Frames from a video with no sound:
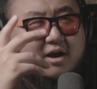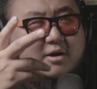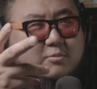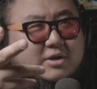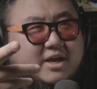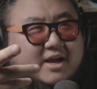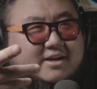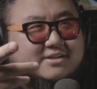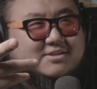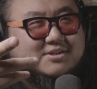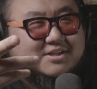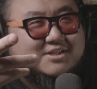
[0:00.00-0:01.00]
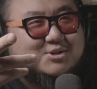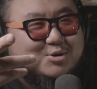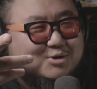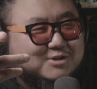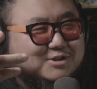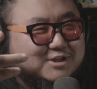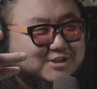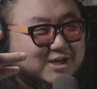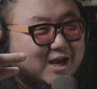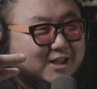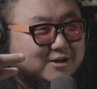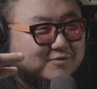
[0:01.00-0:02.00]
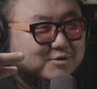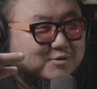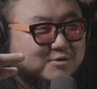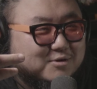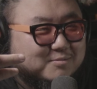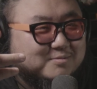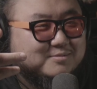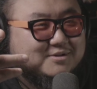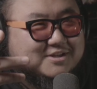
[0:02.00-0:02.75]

All right, we get it. So this girl's the talent of the group.